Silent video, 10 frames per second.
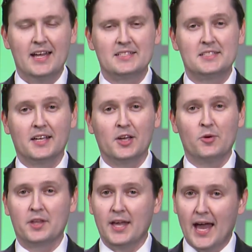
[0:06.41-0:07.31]
And sticking
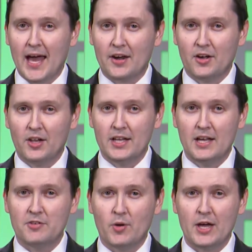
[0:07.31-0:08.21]
with cattle,
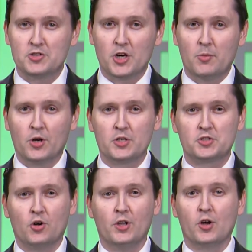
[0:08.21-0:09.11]
if you had trouble
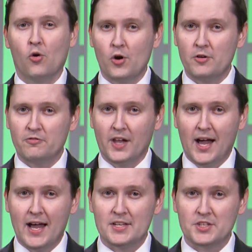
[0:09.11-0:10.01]
controlling horn
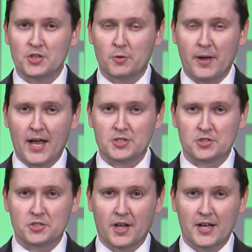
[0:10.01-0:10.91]
flies in your
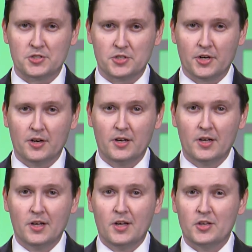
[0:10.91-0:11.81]
pastures last year,
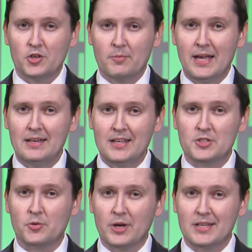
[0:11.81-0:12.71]
you may need
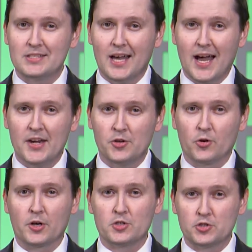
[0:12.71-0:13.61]
to redesign
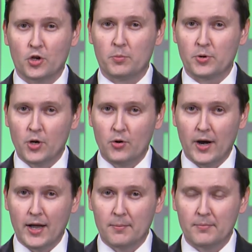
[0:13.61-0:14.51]
your control
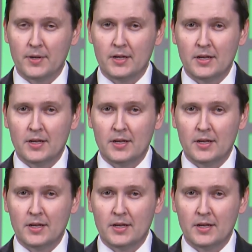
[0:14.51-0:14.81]
program.